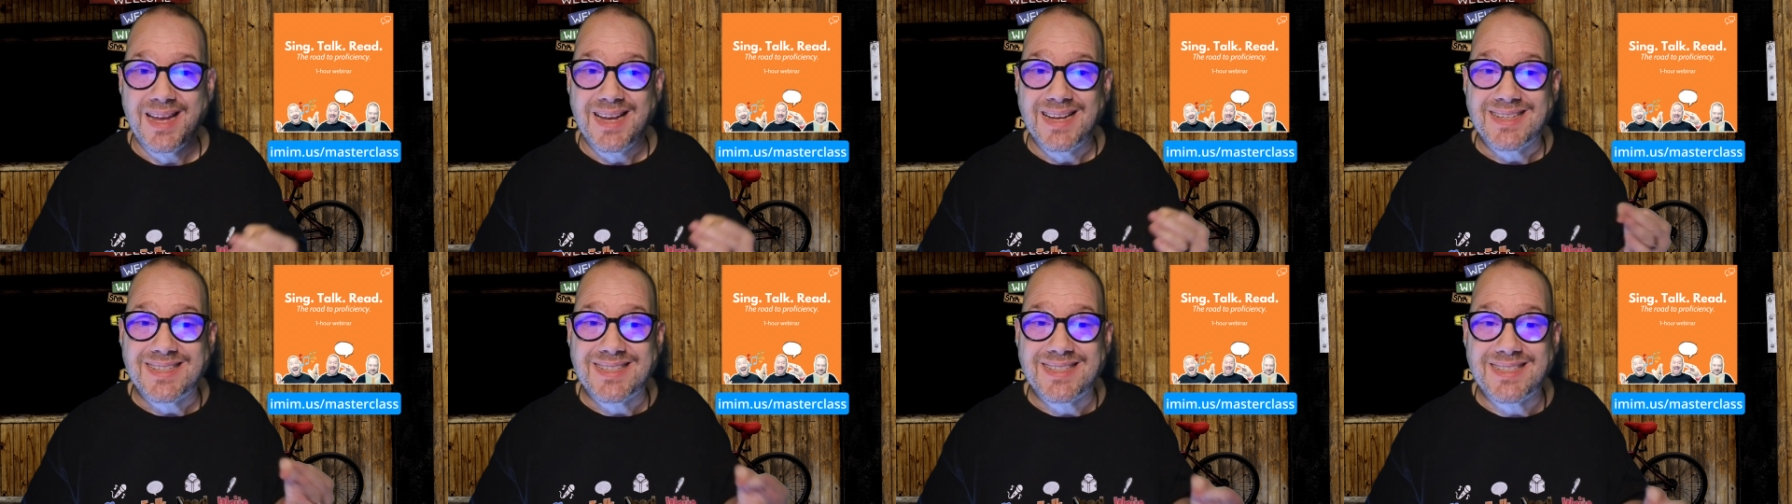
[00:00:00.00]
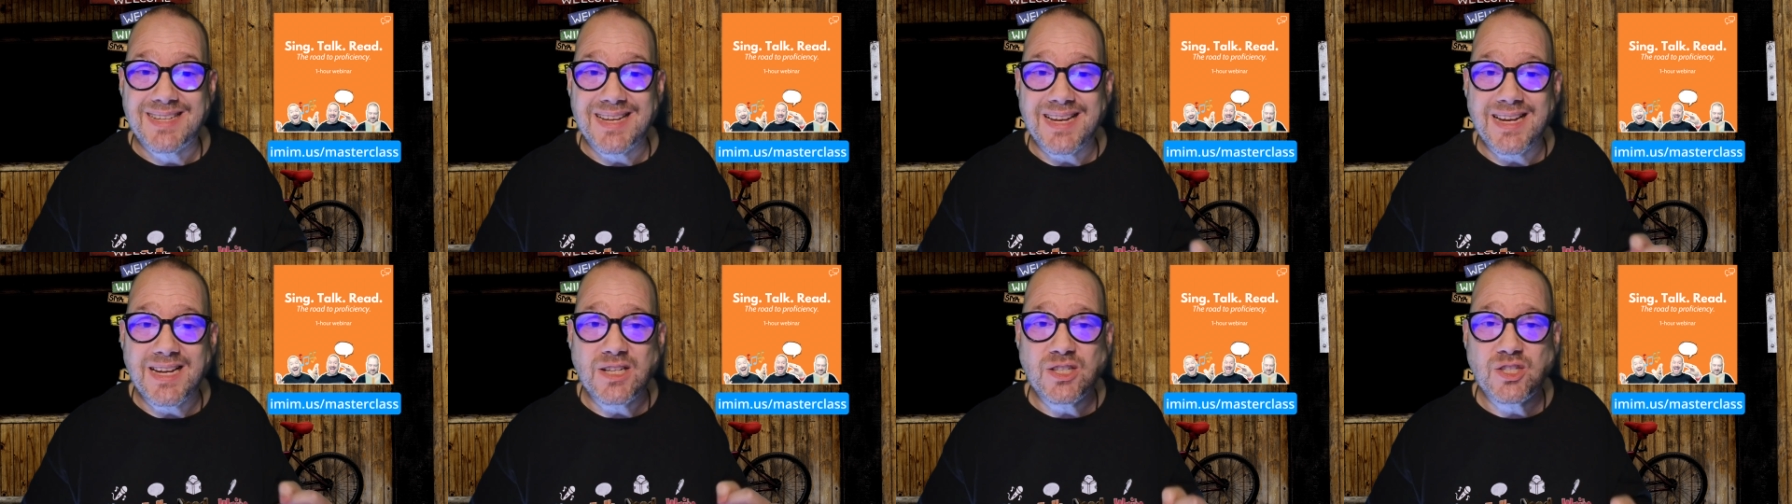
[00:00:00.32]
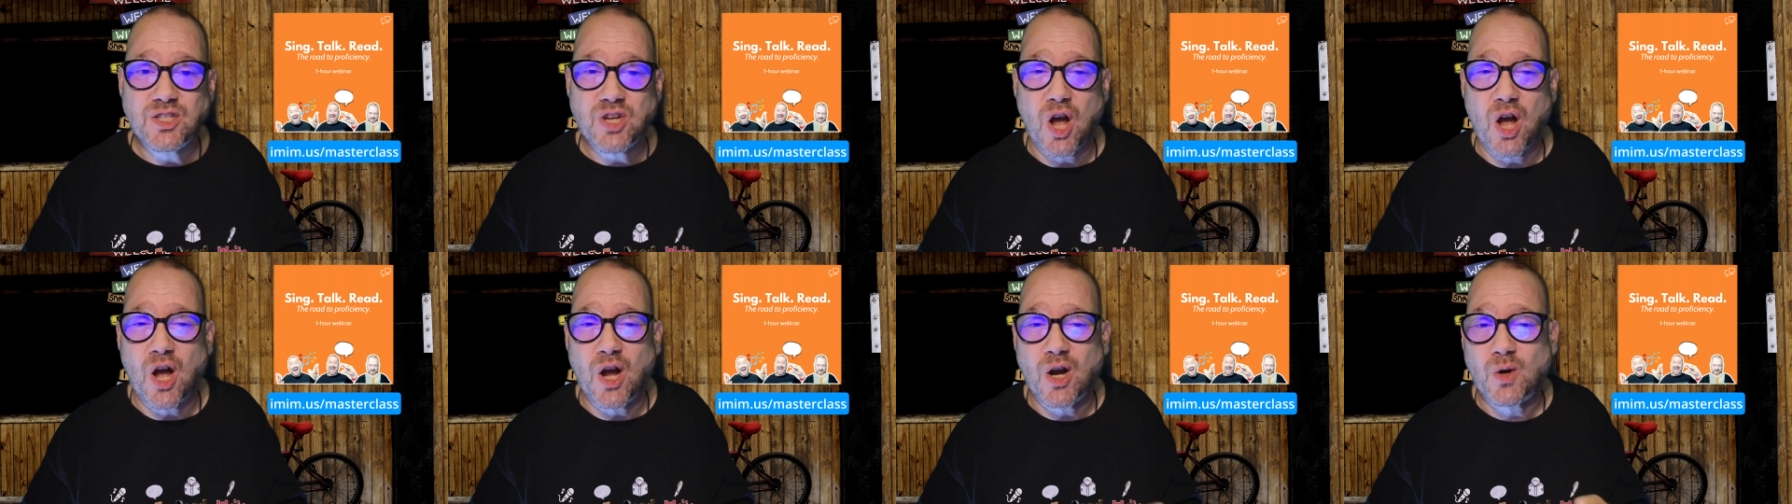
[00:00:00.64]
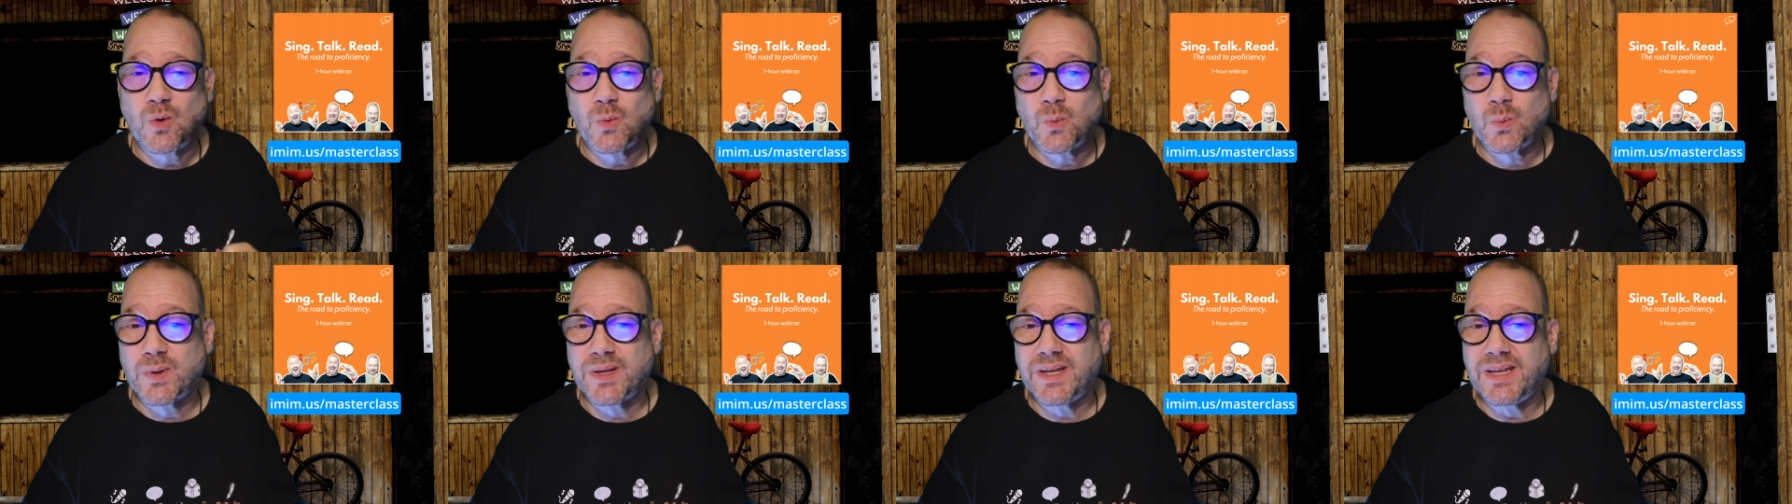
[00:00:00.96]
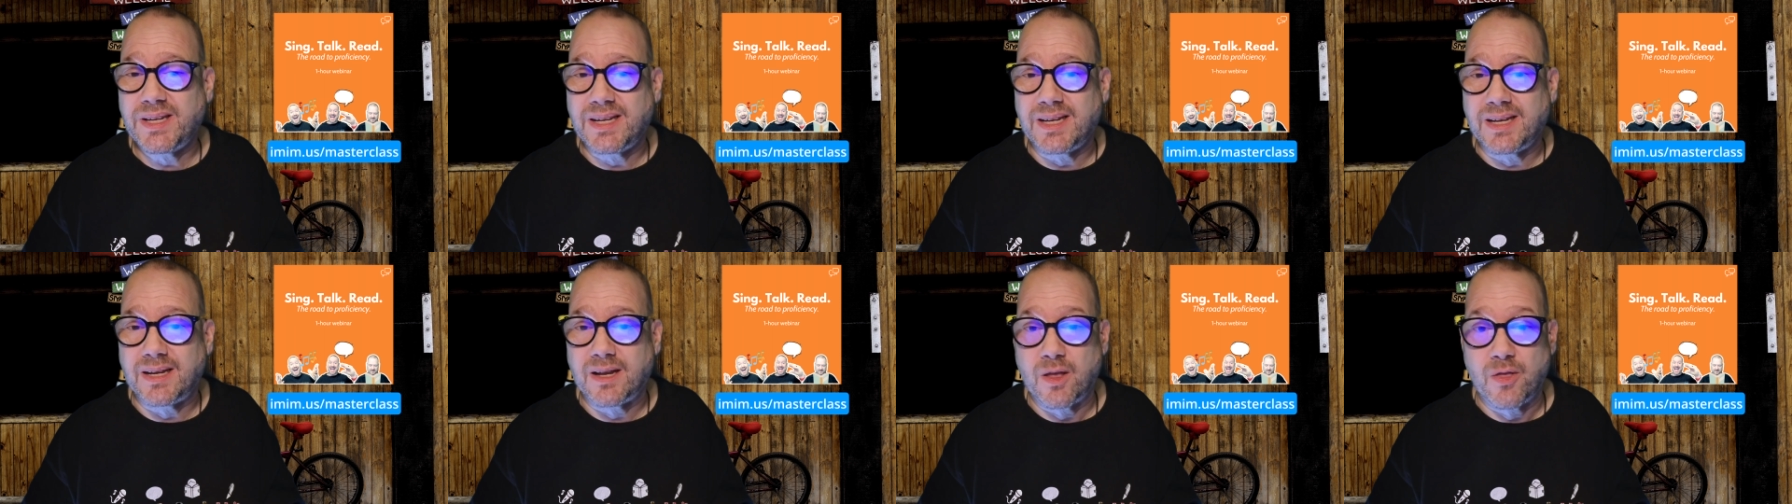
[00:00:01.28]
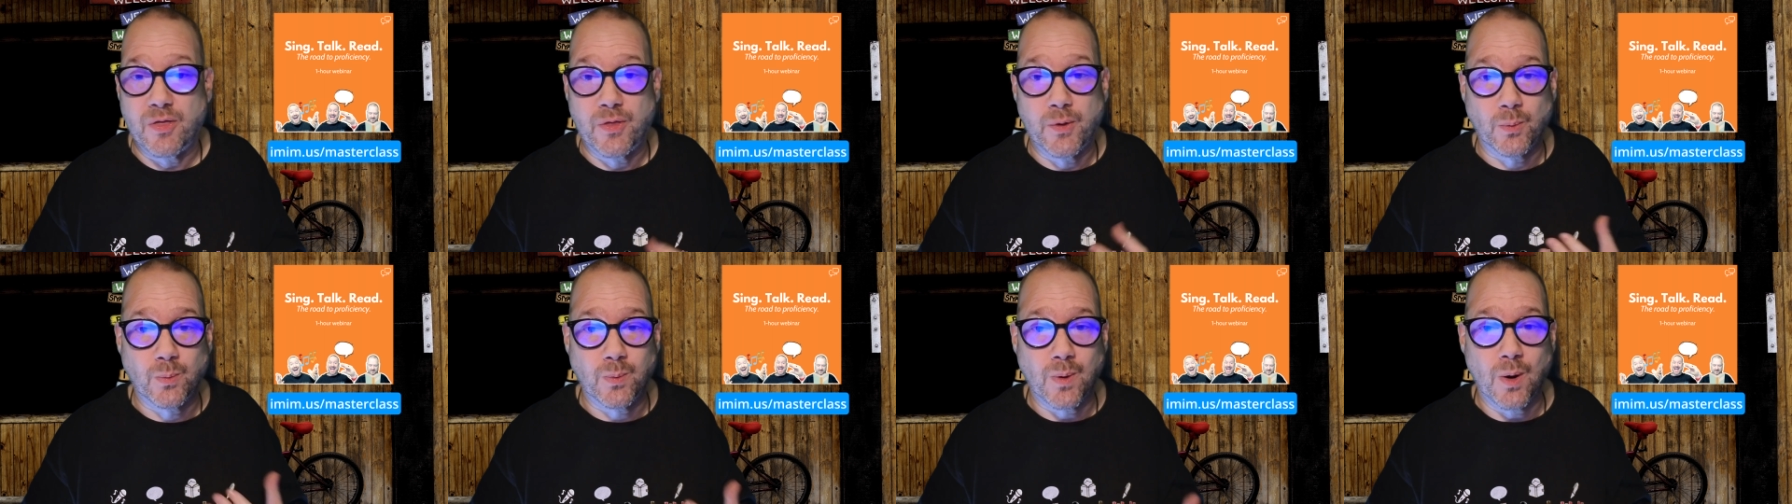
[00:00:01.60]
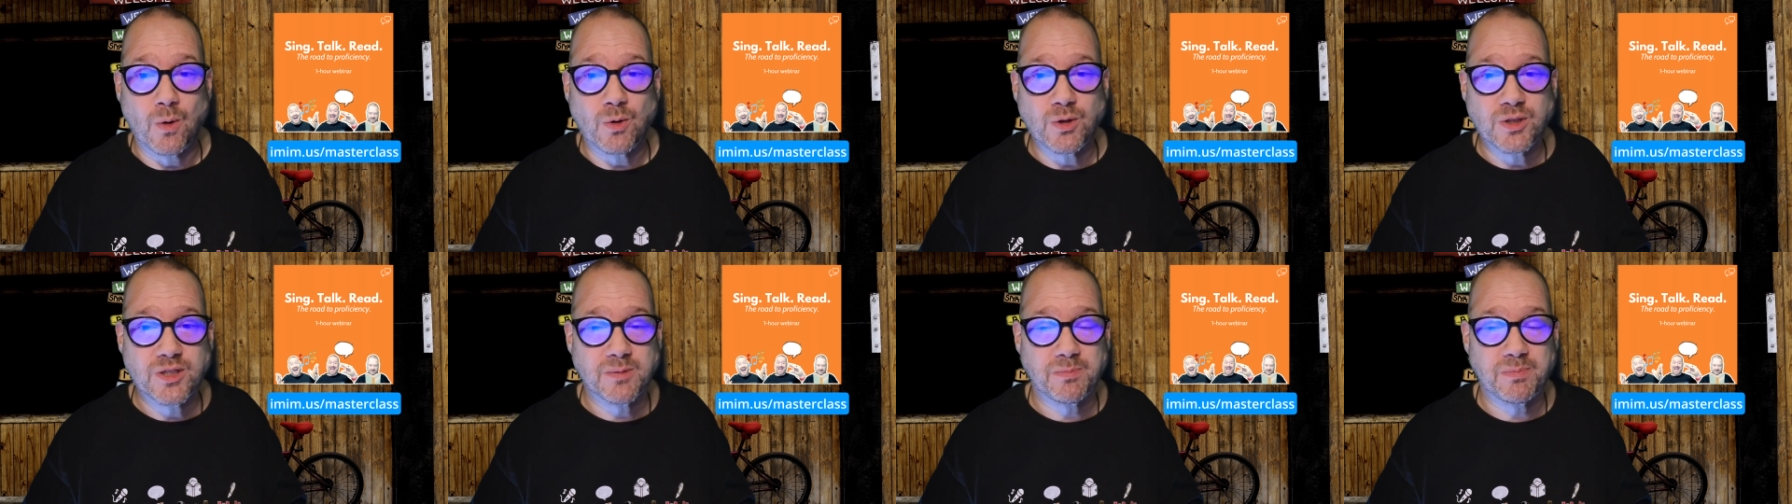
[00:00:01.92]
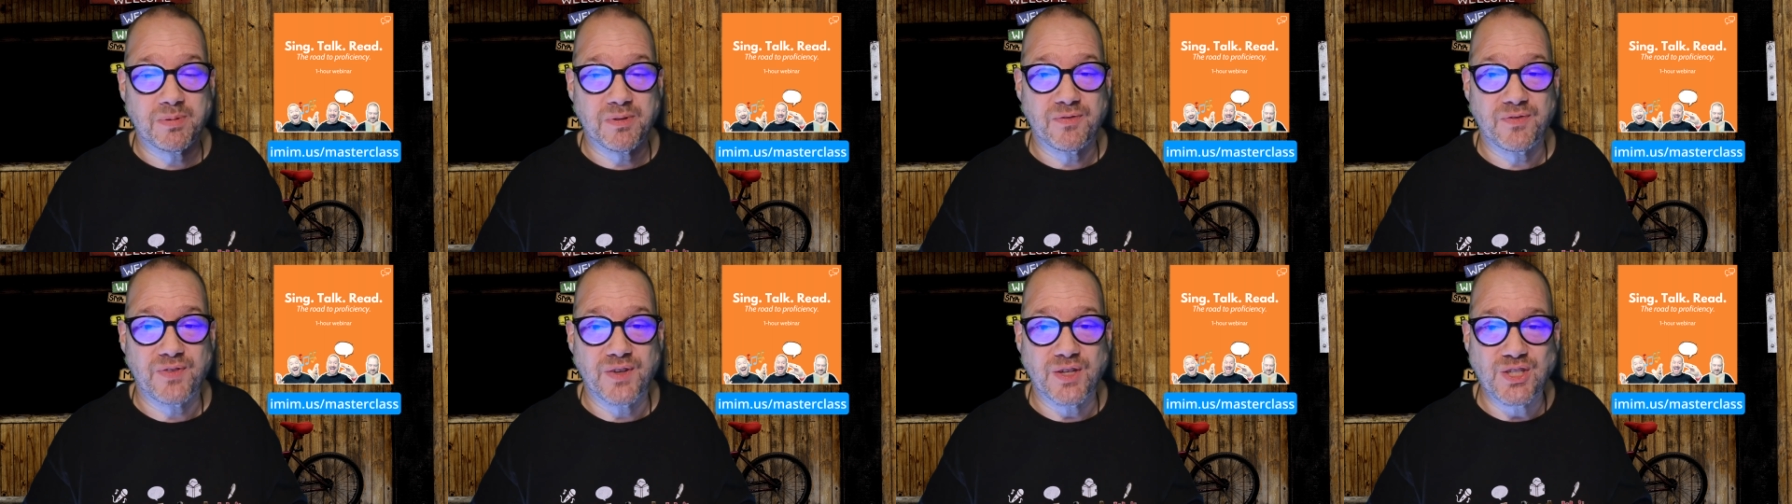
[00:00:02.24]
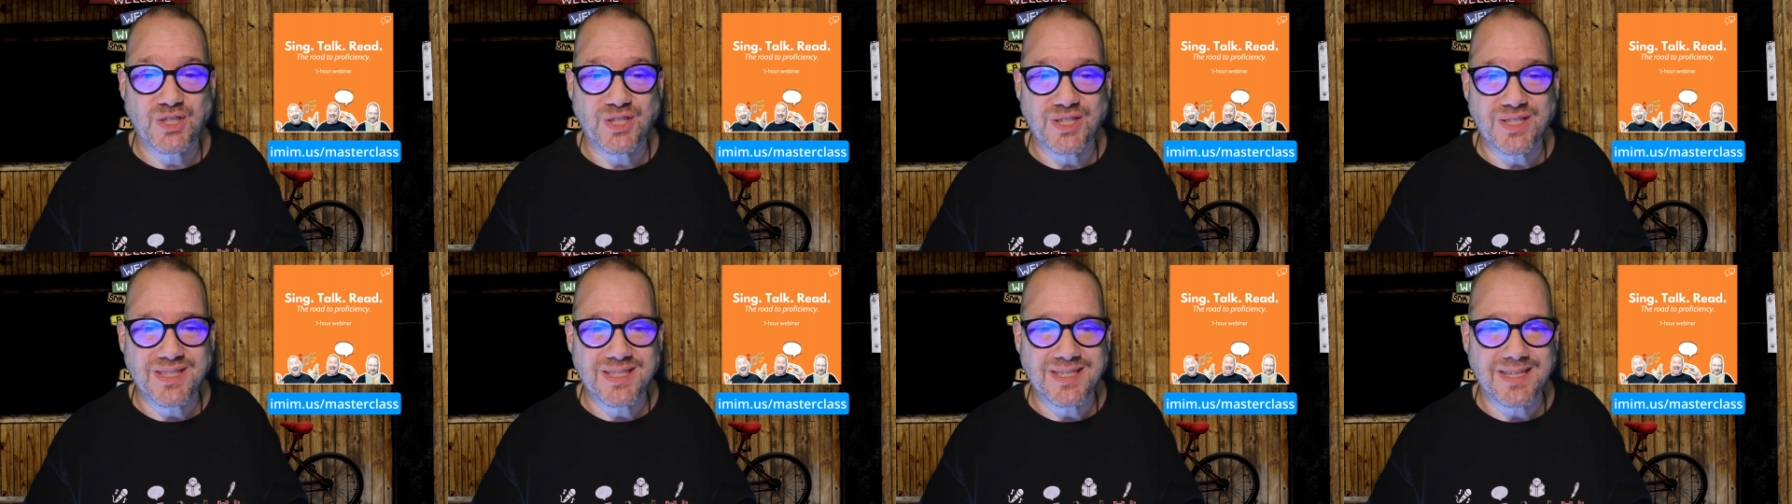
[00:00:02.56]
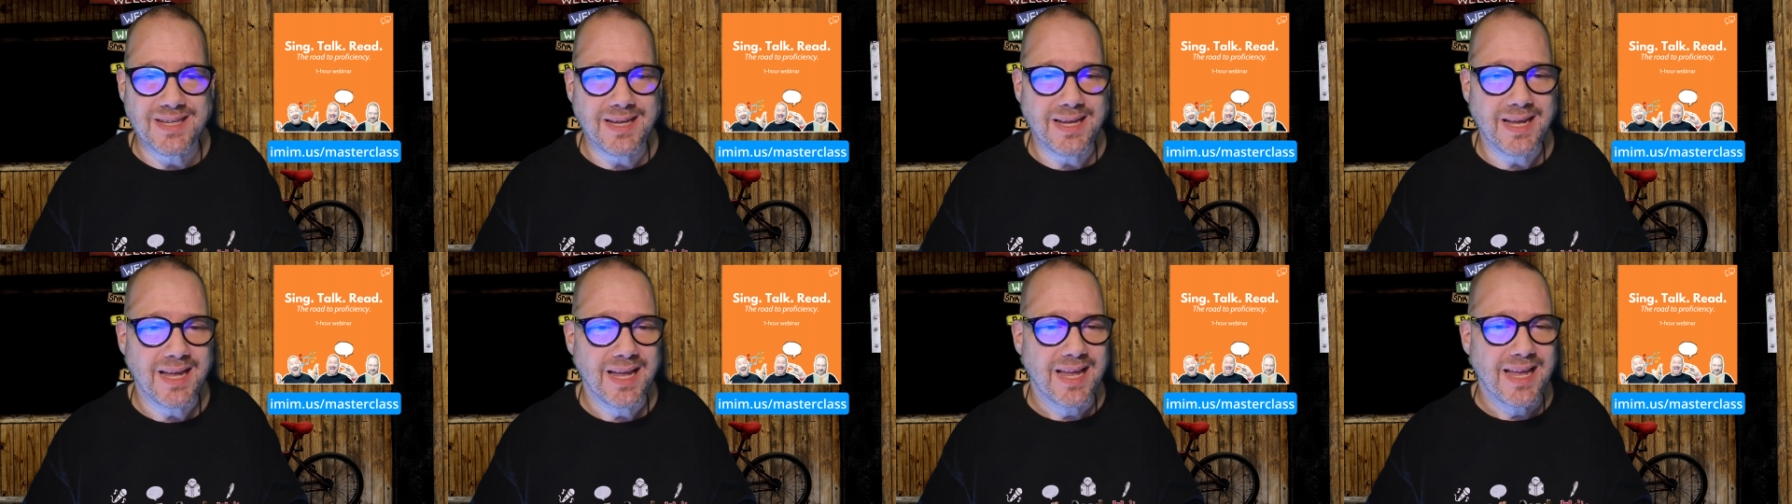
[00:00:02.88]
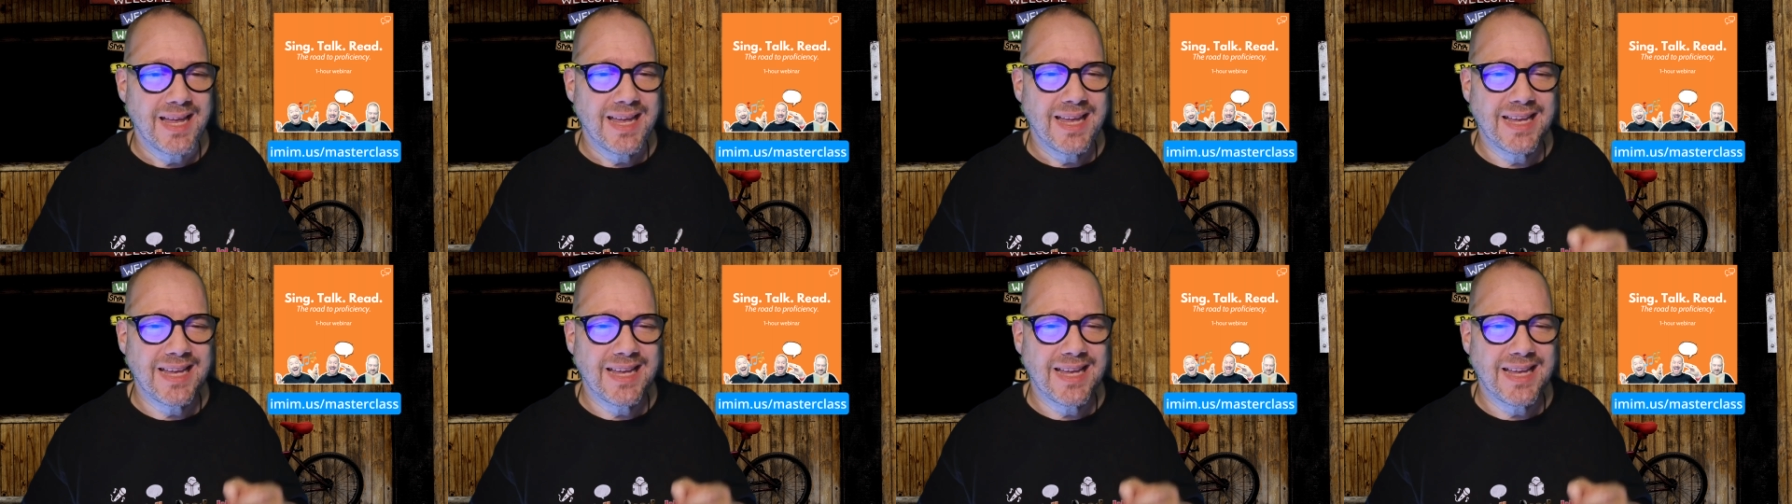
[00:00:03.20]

Sing Talk Read The Road to Proficiency